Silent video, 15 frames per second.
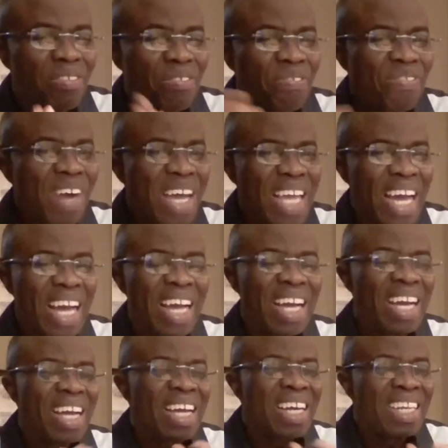fire.
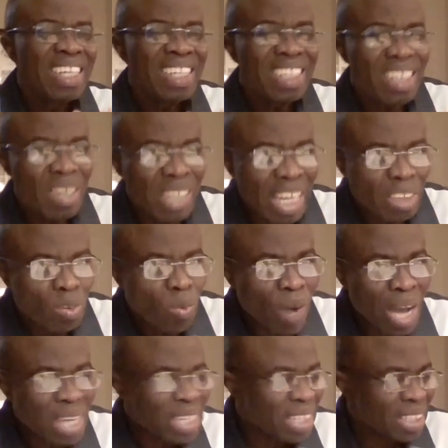The, that
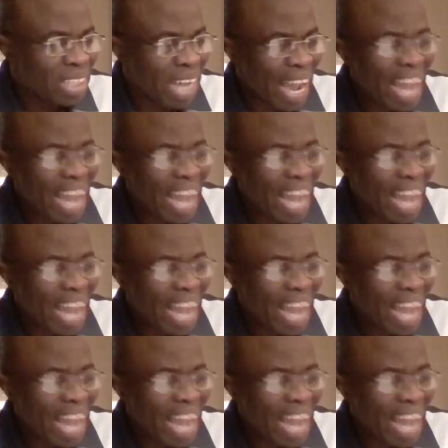one